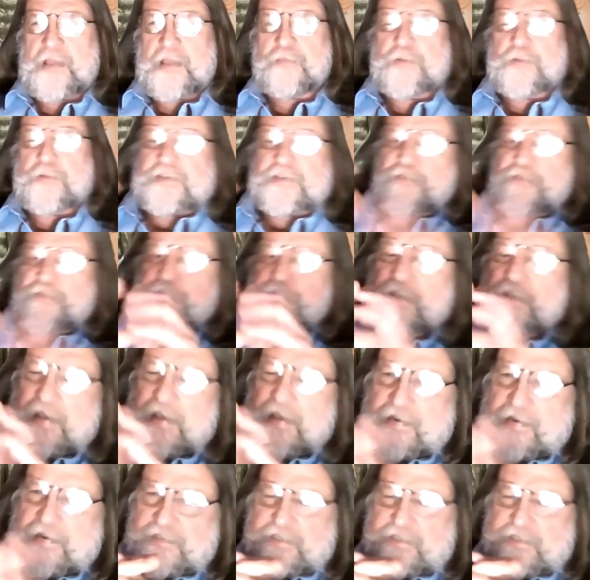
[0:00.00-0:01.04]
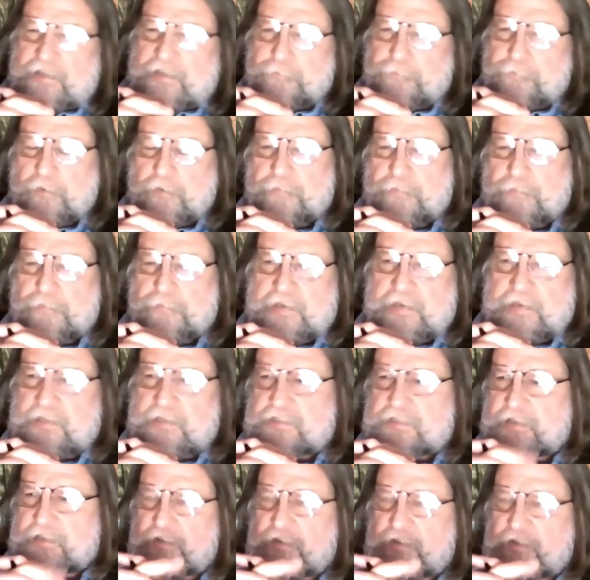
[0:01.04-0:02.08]
the reason for that is simple,
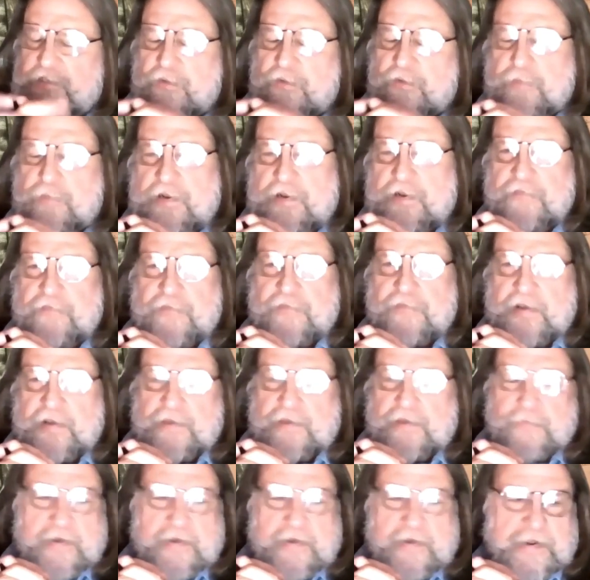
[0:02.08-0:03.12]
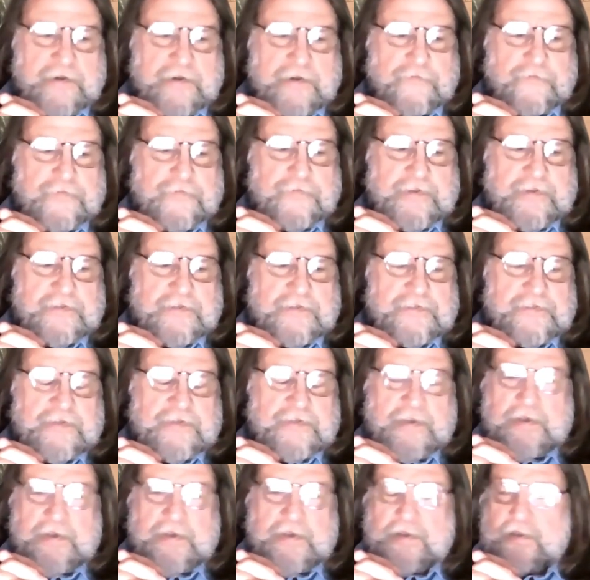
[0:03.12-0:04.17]
because there are so many fine
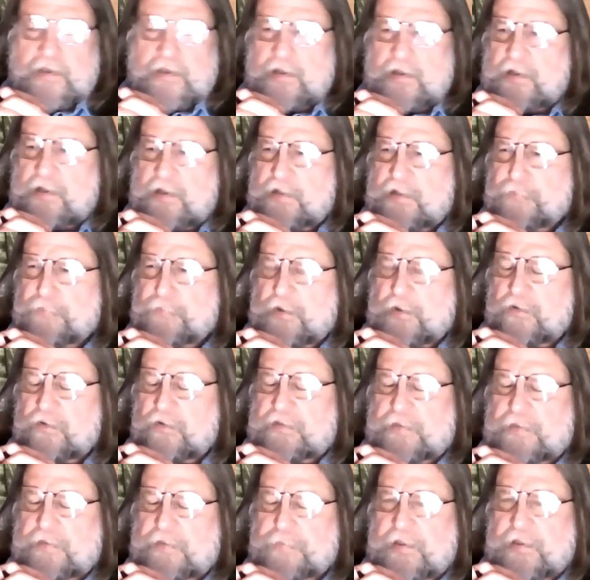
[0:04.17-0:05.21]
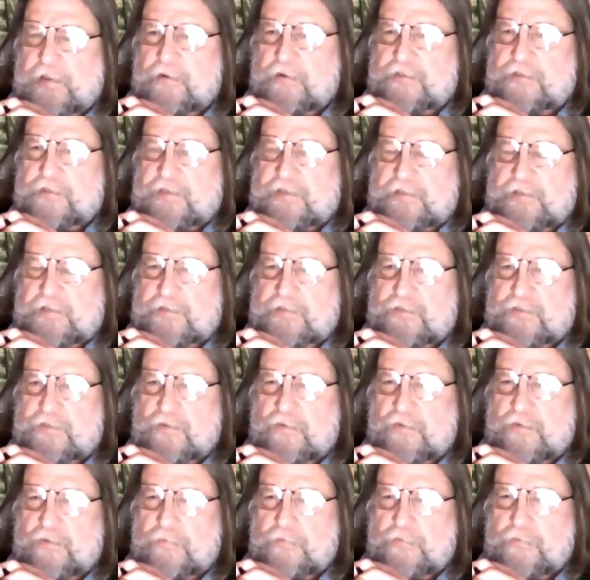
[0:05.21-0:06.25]
biographies. Merrill D.
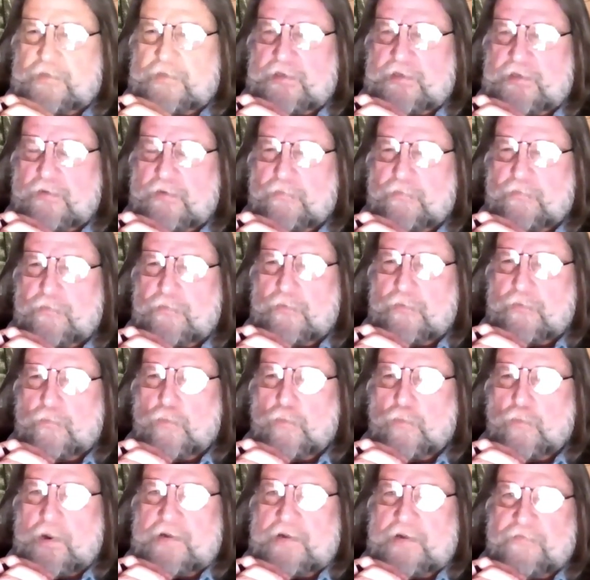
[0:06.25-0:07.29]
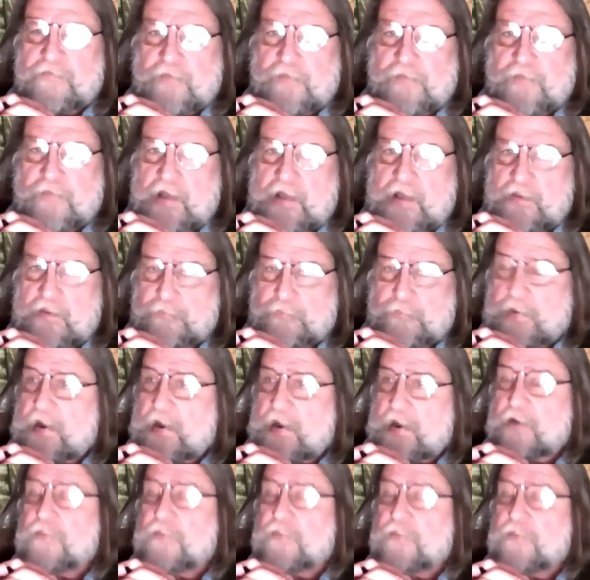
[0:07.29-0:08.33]
Peterson's, one volume
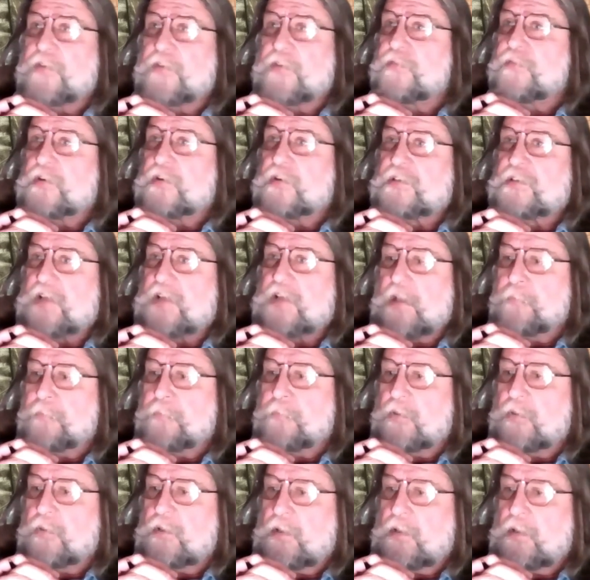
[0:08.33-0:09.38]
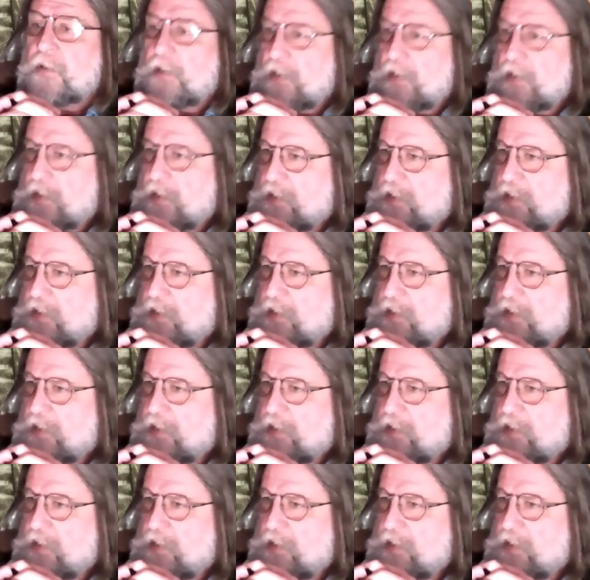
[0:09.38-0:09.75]
biography, for example,